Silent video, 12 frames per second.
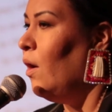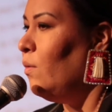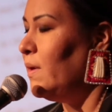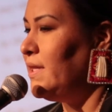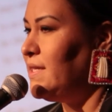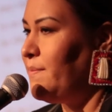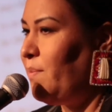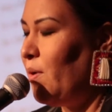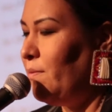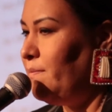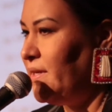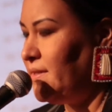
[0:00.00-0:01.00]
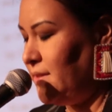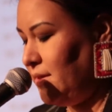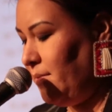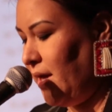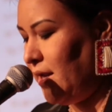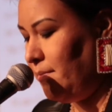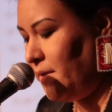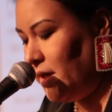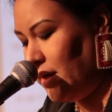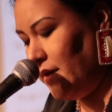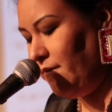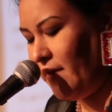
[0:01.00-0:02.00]
what this poem means to me, and I'm
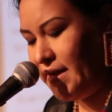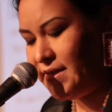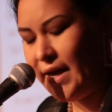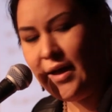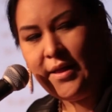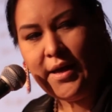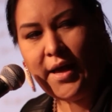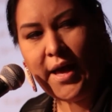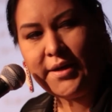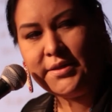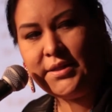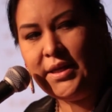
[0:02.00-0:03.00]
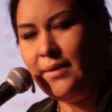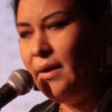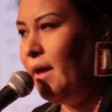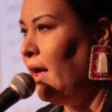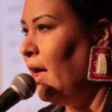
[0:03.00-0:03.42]
going to invite Tala actually